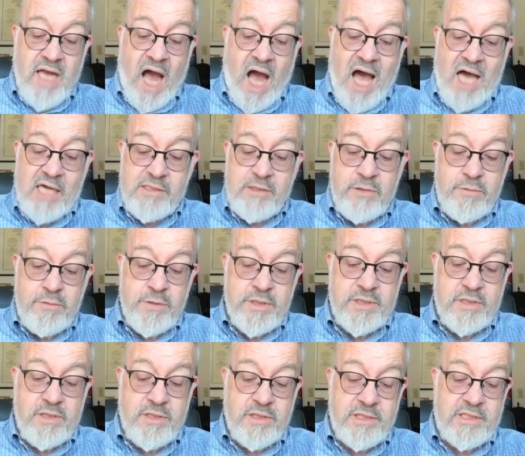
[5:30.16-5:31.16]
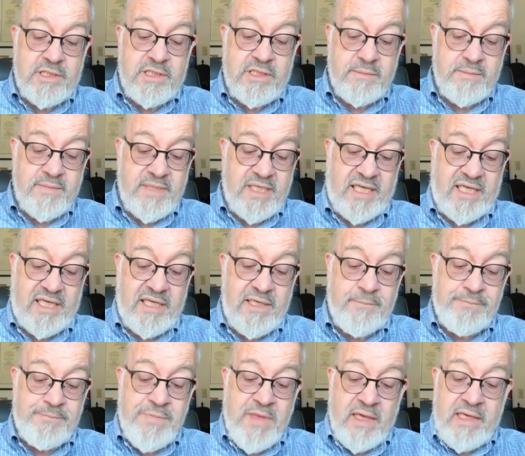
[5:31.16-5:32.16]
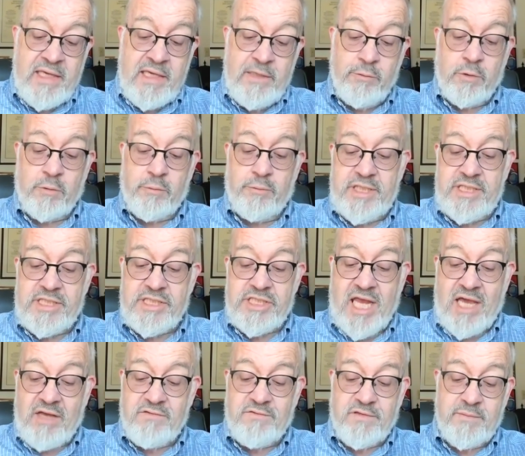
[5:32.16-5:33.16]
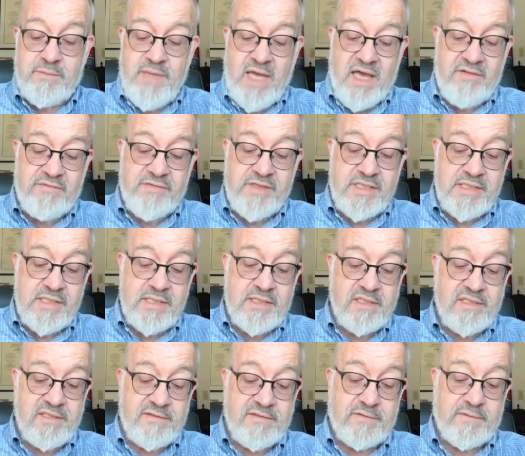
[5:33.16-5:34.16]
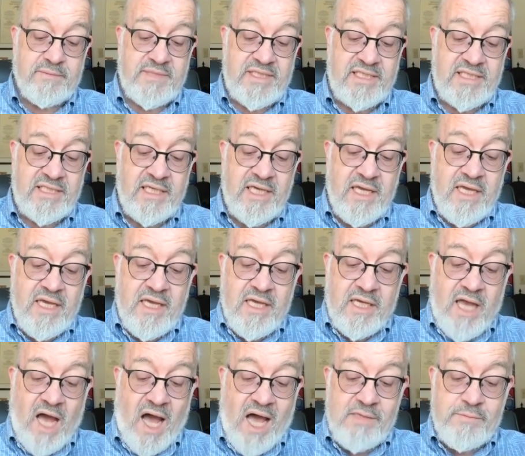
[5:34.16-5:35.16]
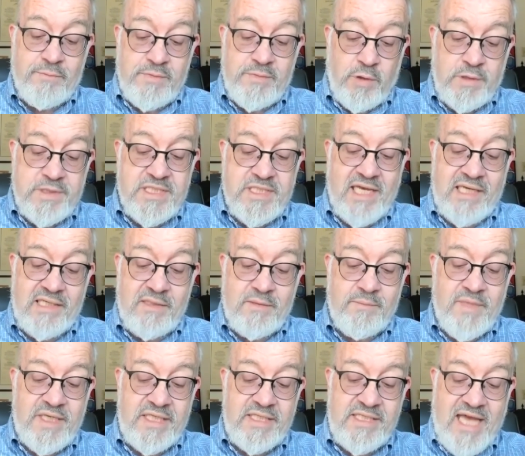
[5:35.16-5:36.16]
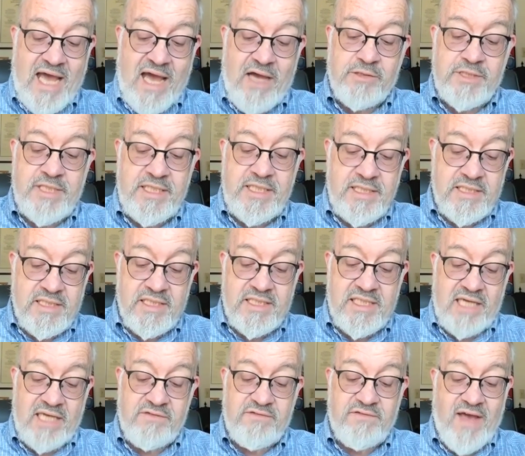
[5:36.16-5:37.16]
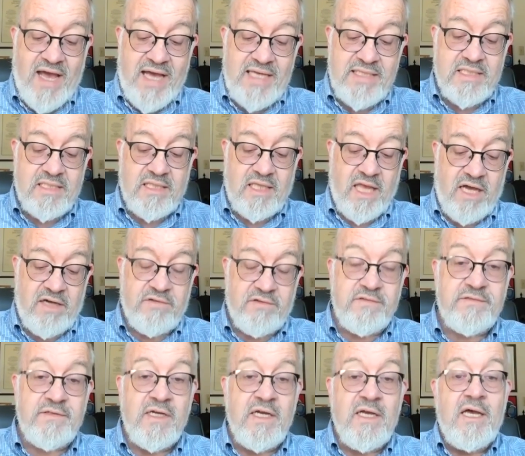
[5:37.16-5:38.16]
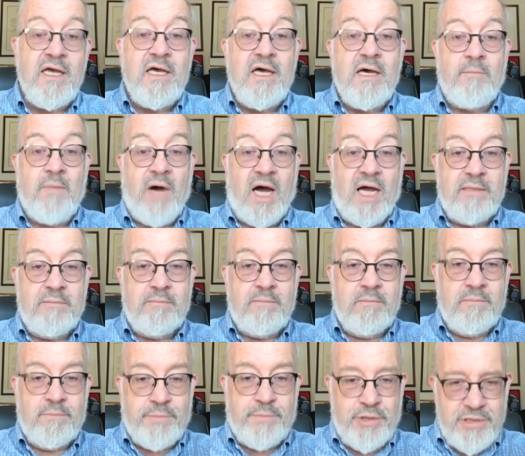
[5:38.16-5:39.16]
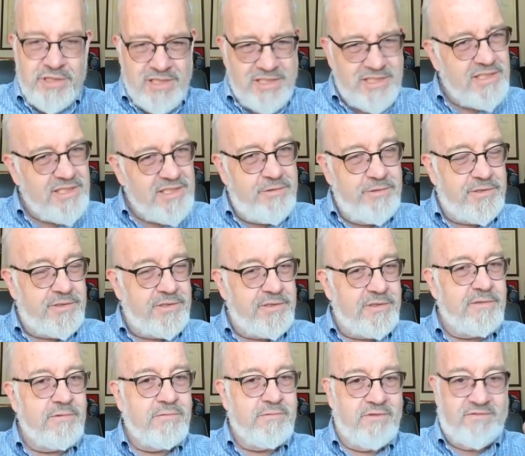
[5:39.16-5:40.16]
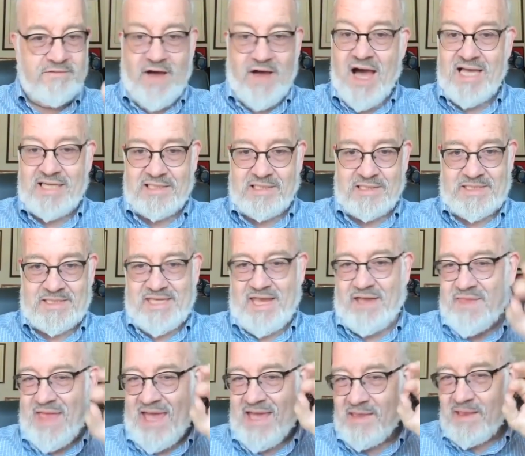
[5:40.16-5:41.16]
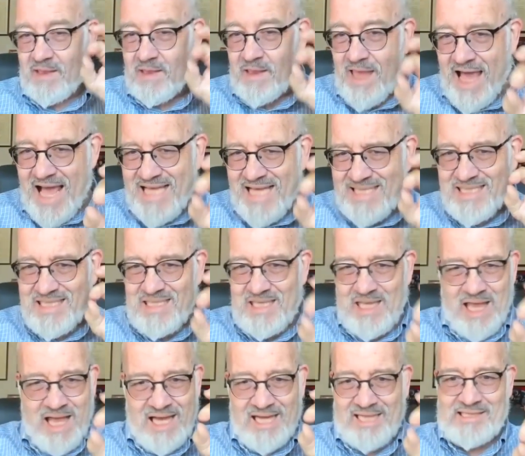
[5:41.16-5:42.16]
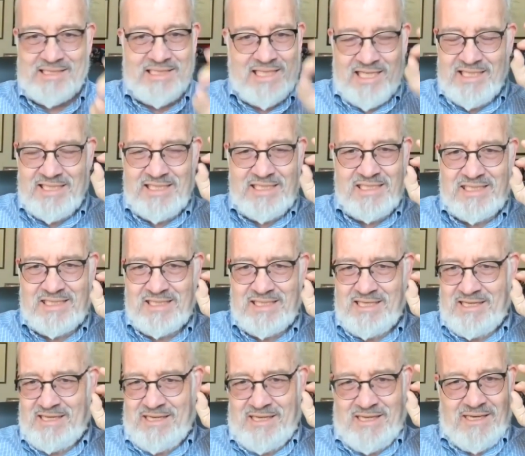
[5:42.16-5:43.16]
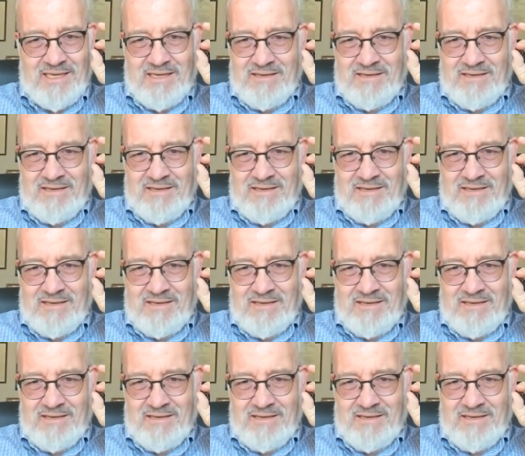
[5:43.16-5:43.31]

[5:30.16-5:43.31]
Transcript: to God who is good to me. He will reach down from heaven and deliver me. God will send me down his steadfast love. My persecutor reviles. Now, that last line is